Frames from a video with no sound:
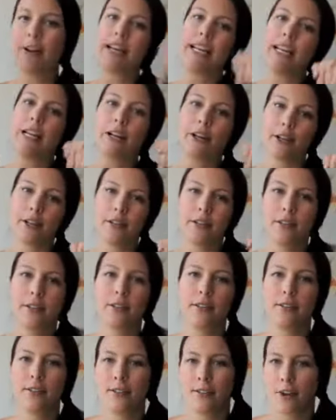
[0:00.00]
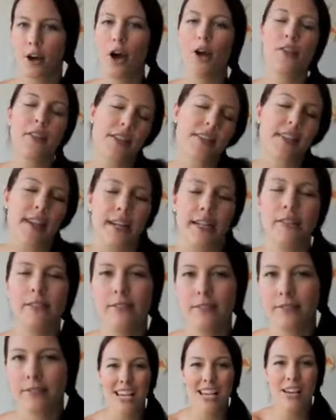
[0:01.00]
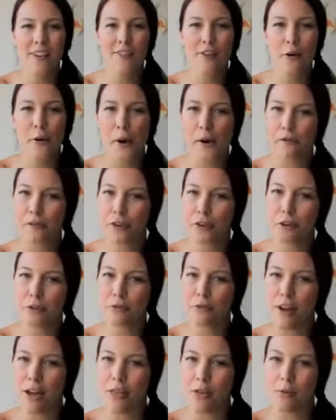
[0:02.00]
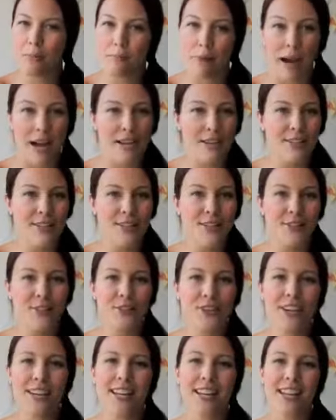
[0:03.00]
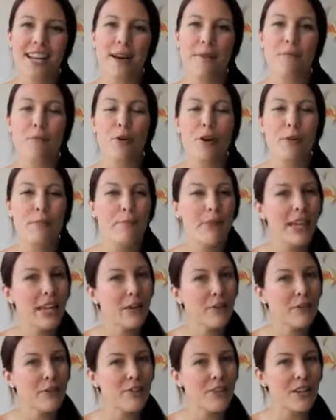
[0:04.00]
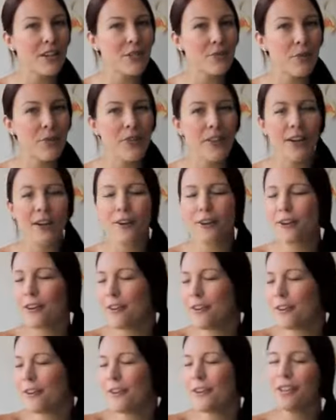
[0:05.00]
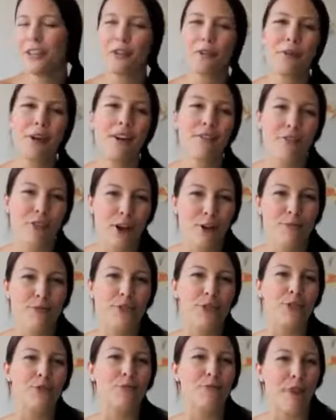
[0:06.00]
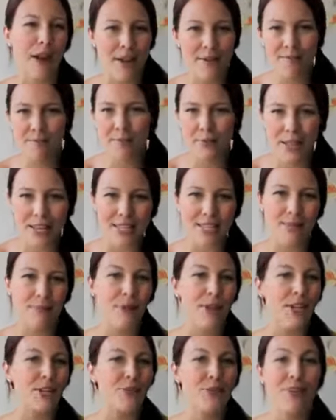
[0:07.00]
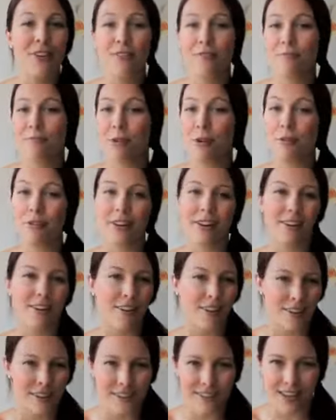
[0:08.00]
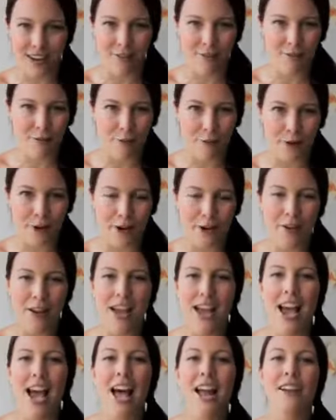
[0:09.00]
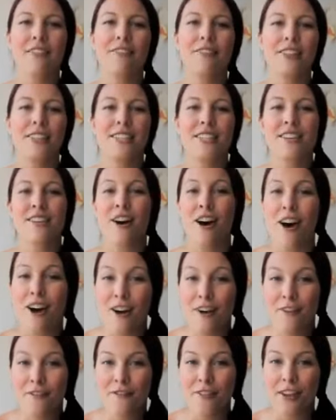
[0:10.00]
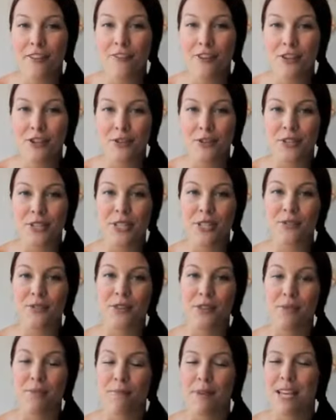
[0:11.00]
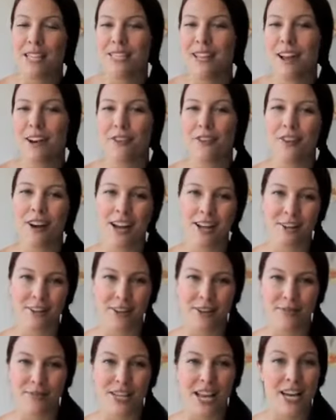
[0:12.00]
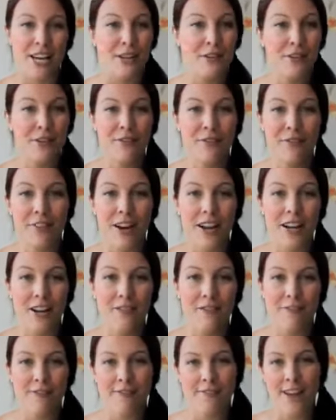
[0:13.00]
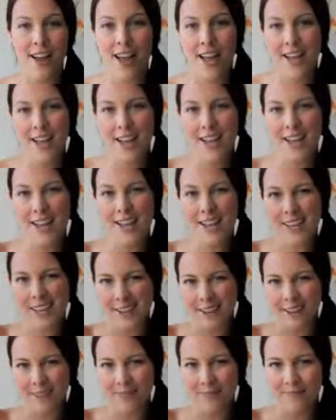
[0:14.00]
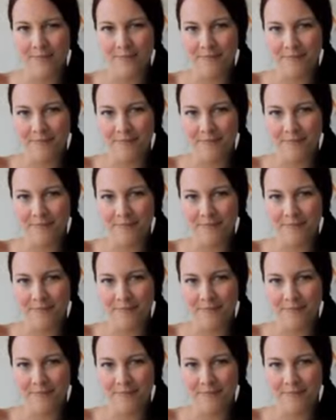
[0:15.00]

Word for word: Right here. On this side. If, however, you'd rather buy a solution and get more immediate results, well then, girl, you have come to the right place because we have broken it all down for you and have listed our favorite choices for the best under-eye creams, and you can find it right here.